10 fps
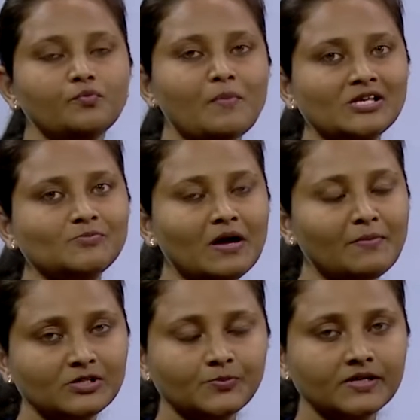Mass by
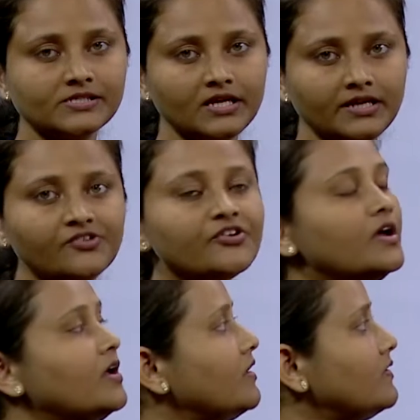mass percentage.
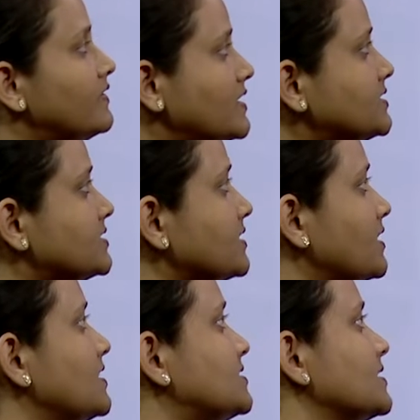In this
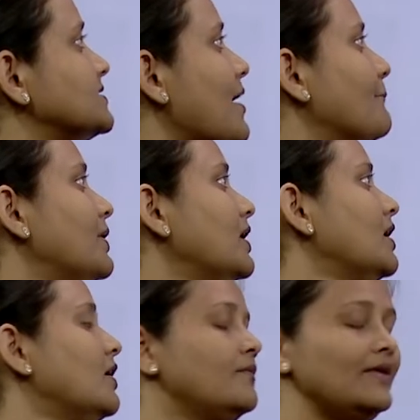example
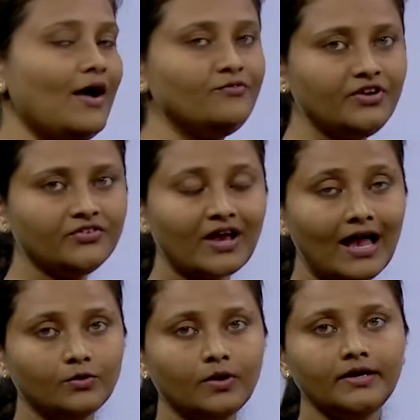we have just
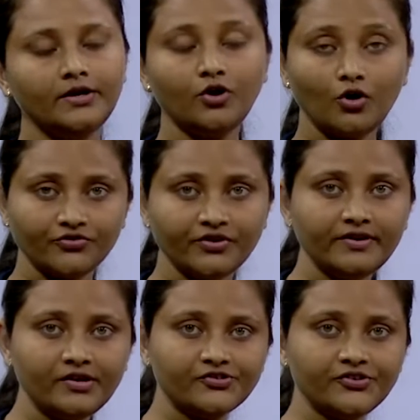calculated
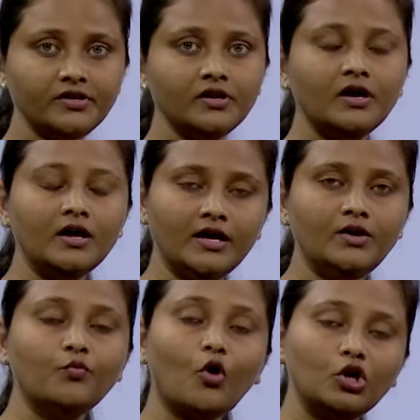concentration
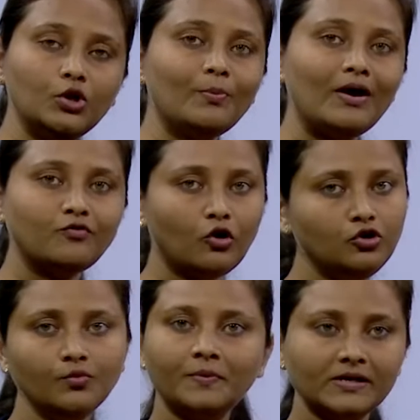in volume by
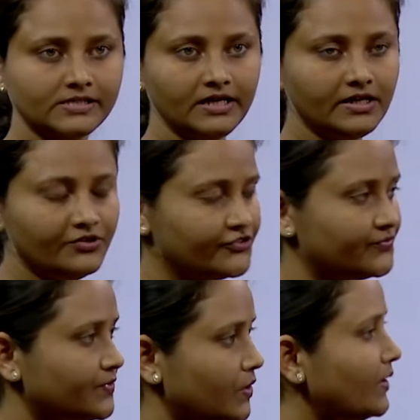volume percentage.
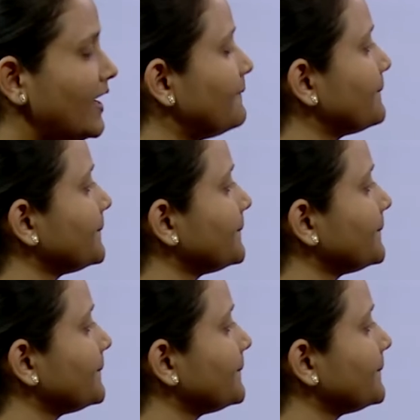Okay.